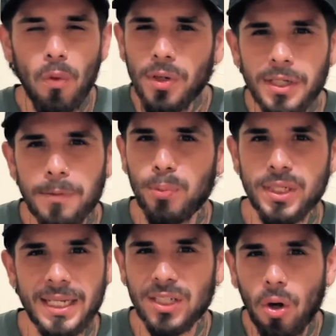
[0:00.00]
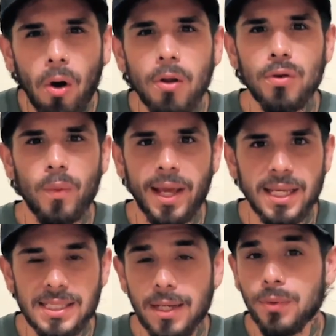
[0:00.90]
one could predict all the
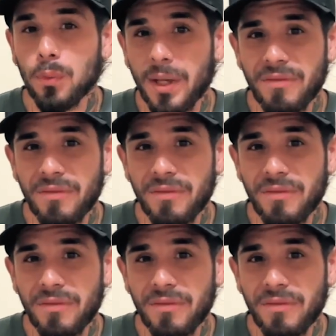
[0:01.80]
ways it would weave